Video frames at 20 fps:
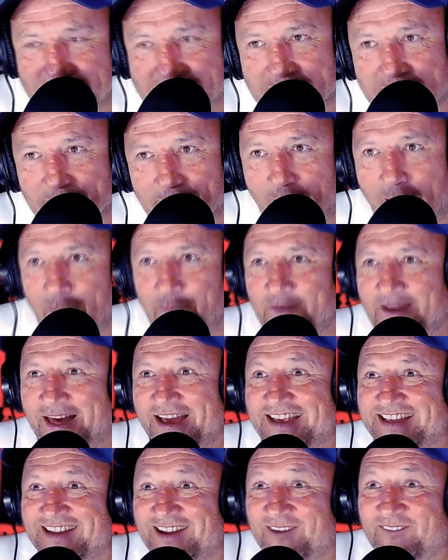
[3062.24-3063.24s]
With the mop,
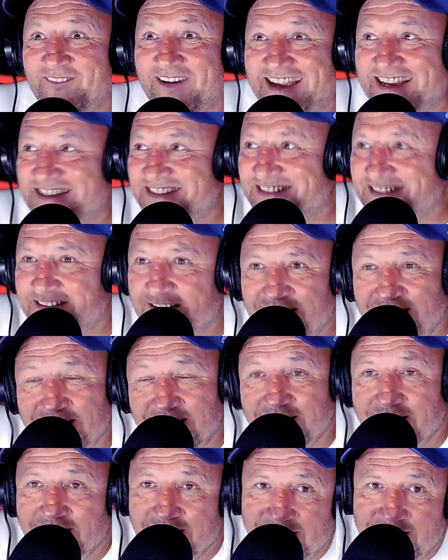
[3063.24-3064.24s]
like, you know, waiting.
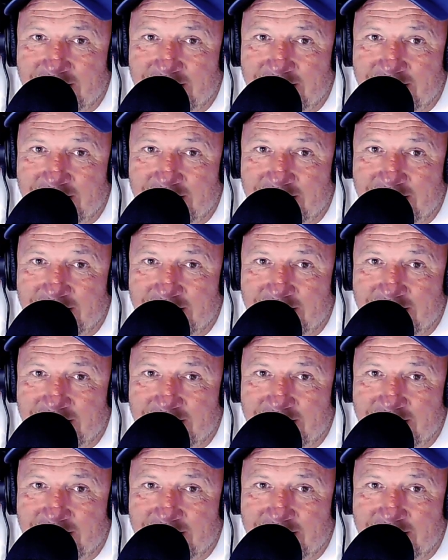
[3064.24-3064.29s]
No.